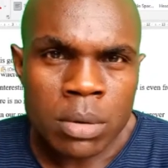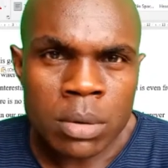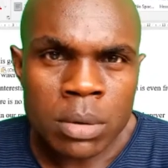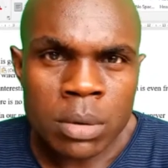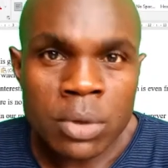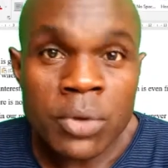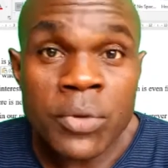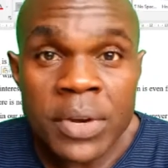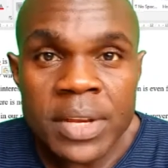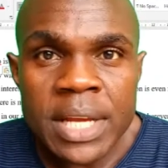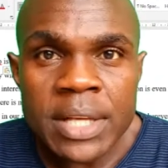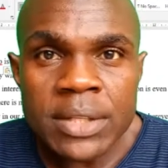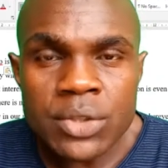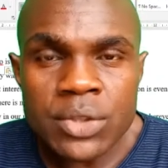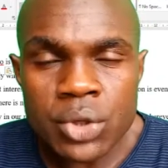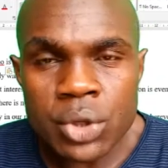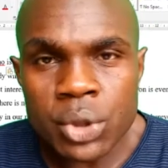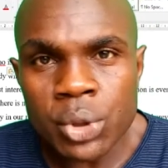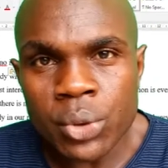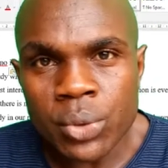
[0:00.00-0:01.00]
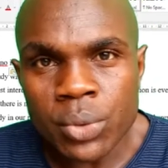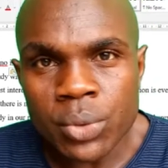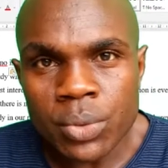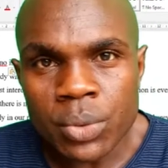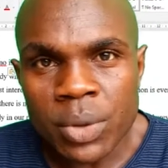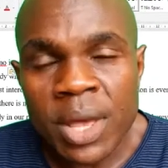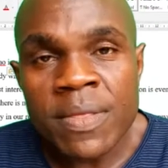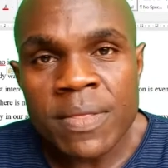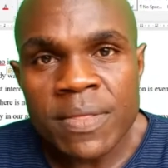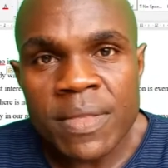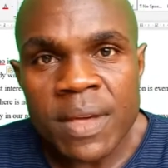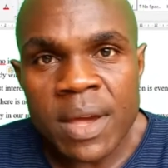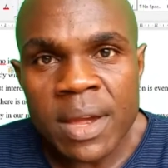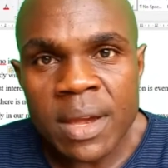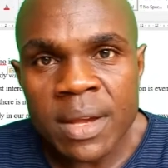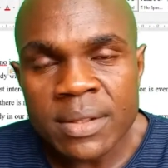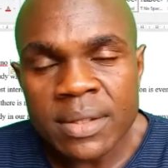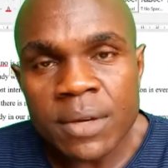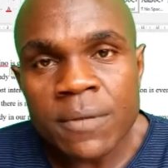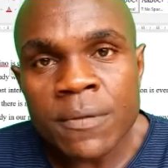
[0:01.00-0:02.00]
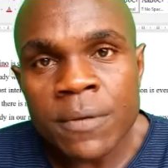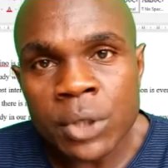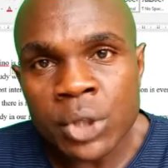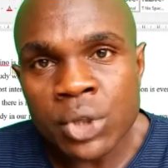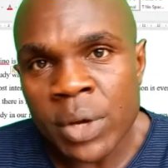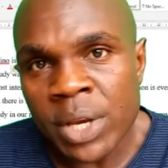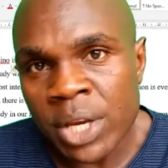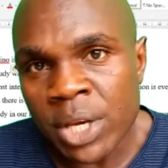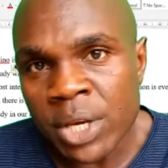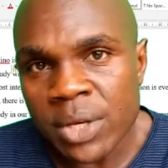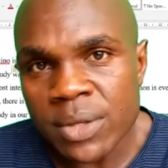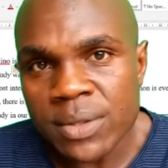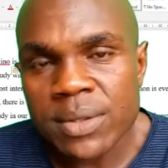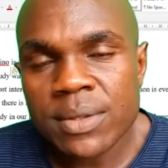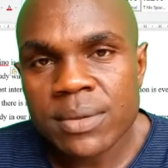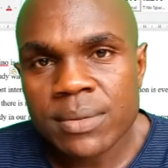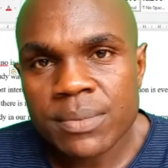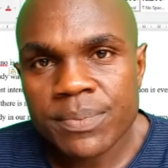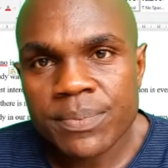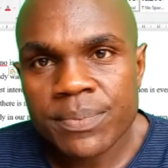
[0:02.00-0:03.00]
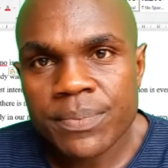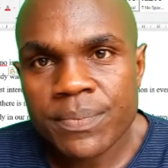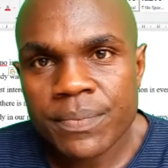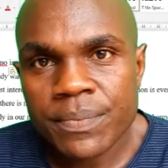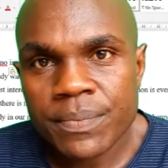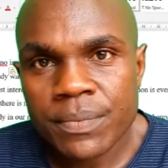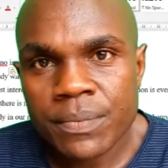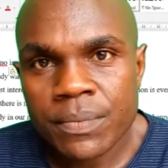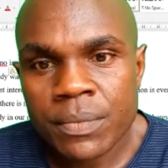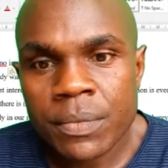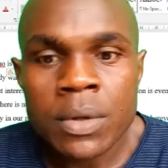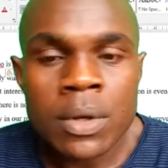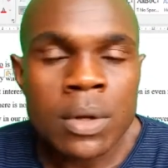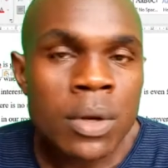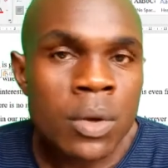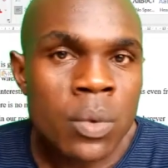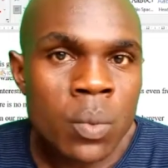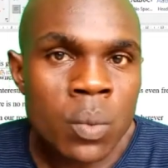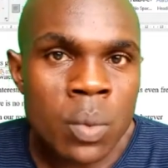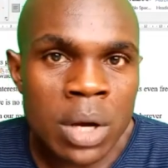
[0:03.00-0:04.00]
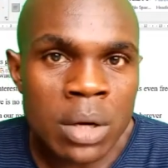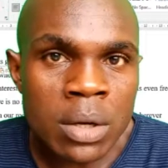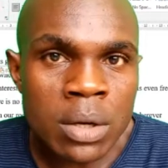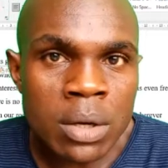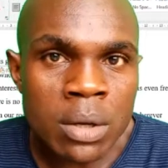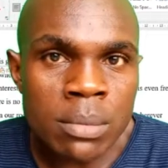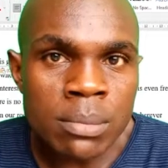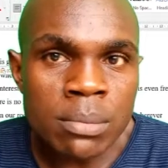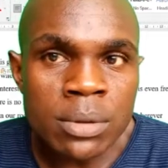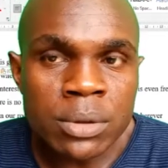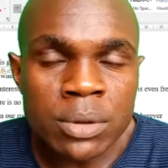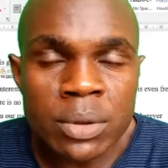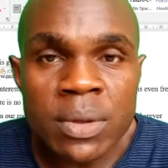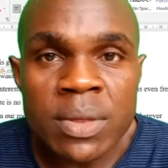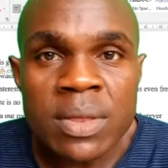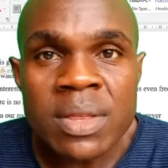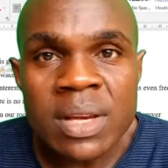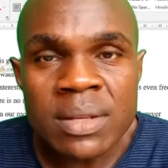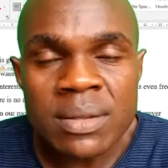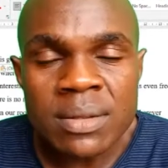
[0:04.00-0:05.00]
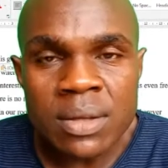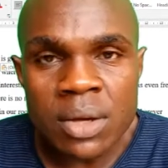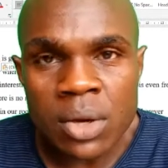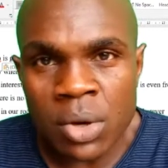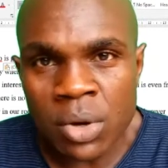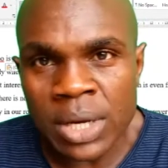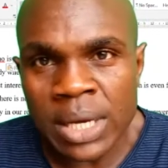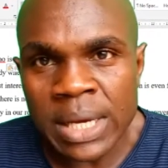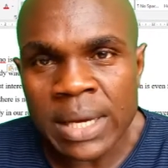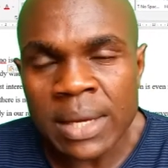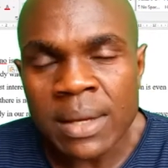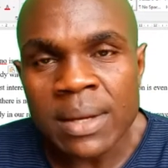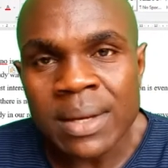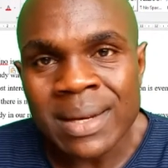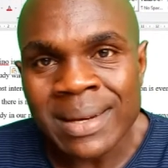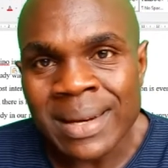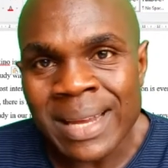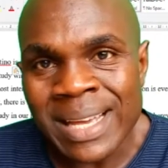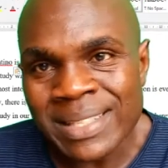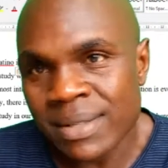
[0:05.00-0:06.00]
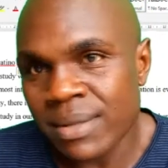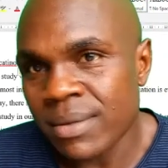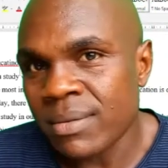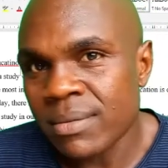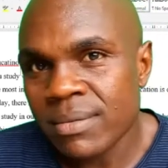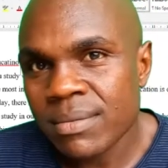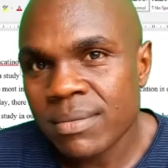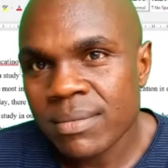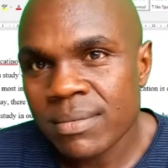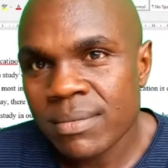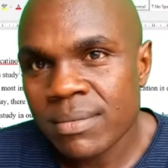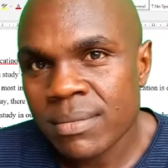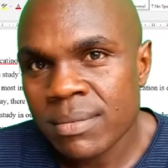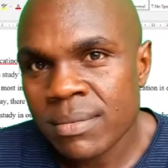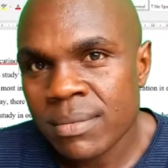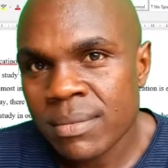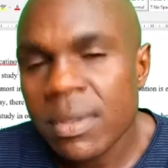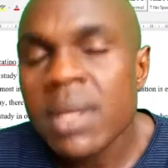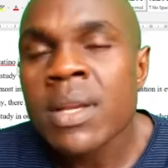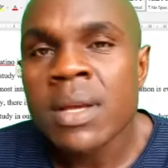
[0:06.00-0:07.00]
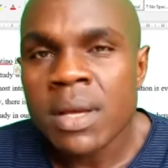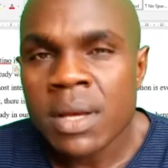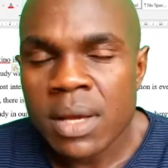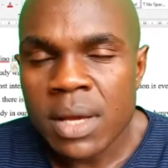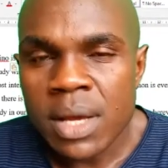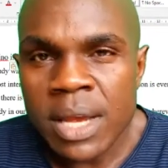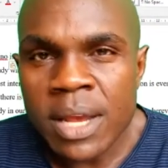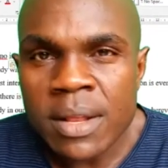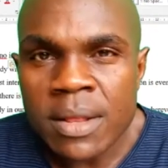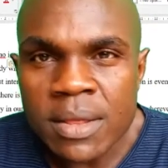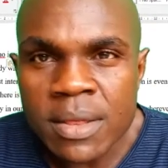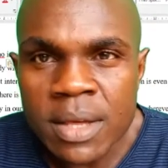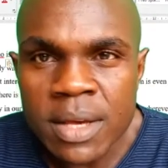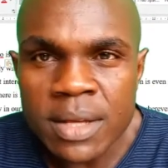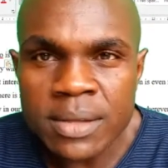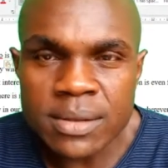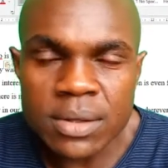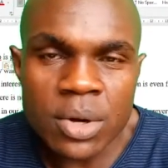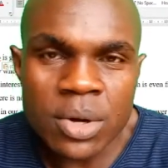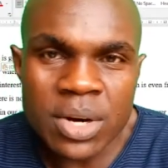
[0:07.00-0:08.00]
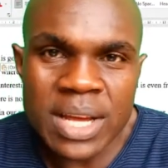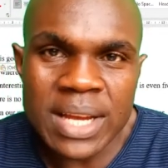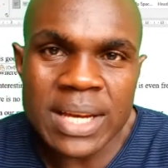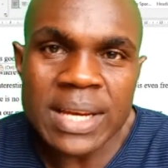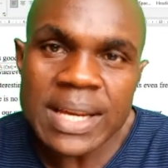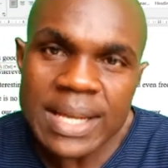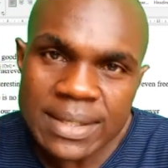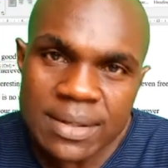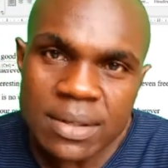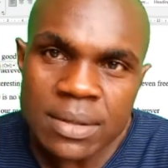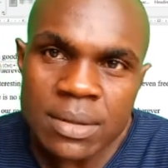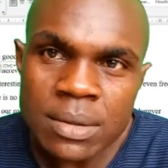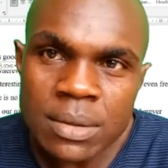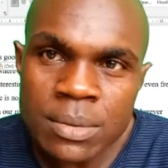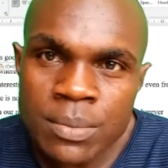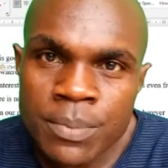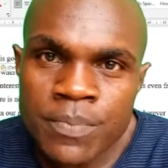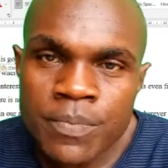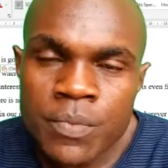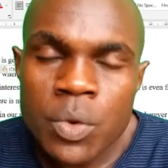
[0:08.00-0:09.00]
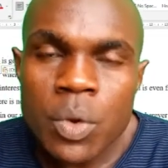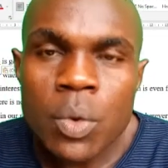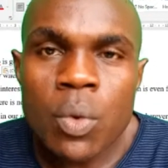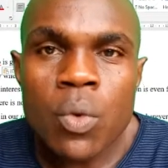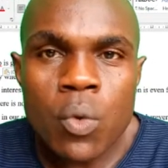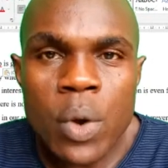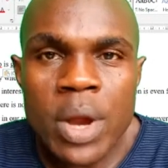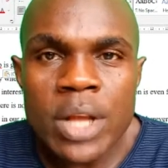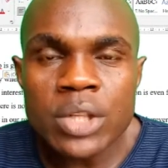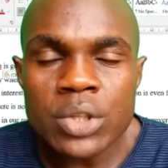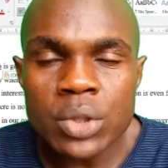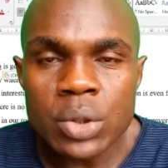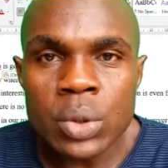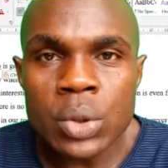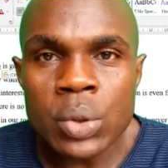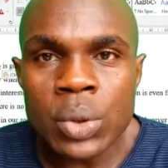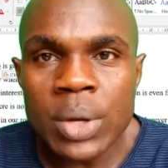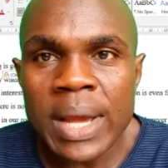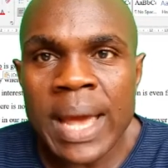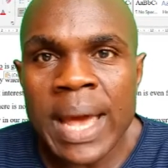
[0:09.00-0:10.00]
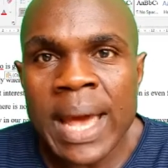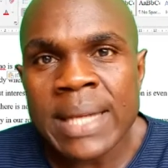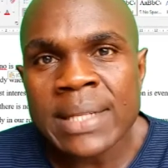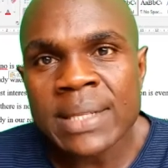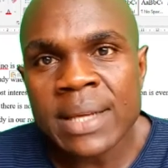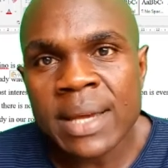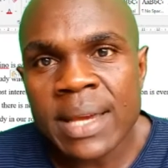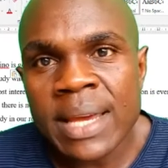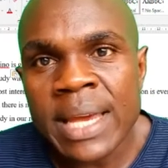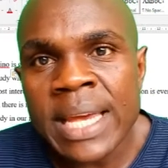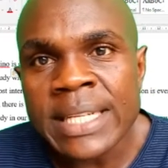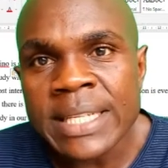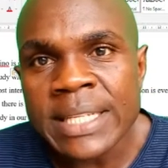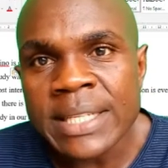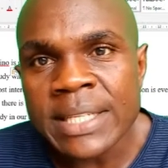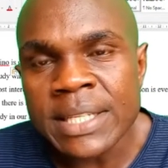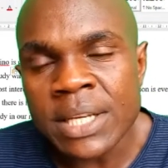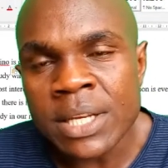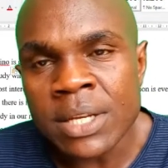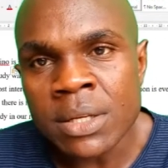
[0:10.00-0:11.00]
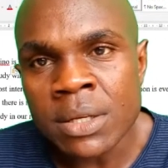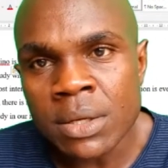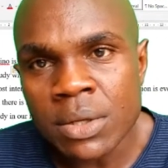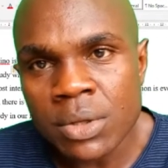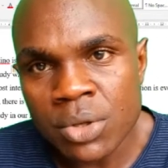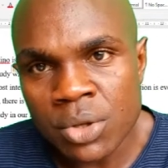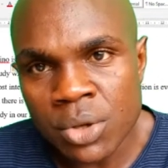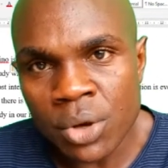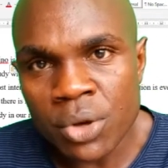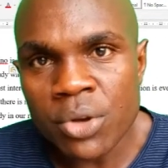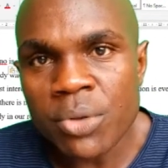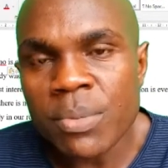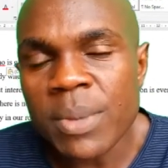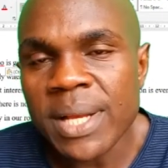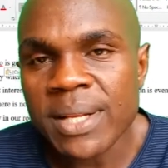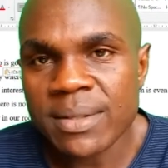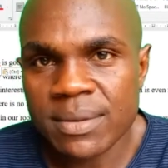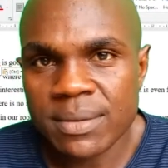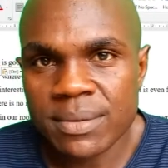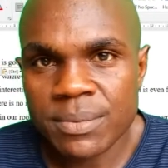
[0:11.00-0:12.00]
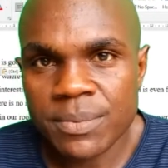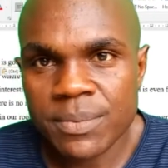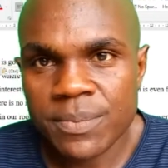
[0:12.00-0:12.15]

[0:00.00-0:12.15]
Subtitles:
Greetings to you and thanks for joining us. Welcome to this other lesson. In this other lesson, we're going to look at editing documents.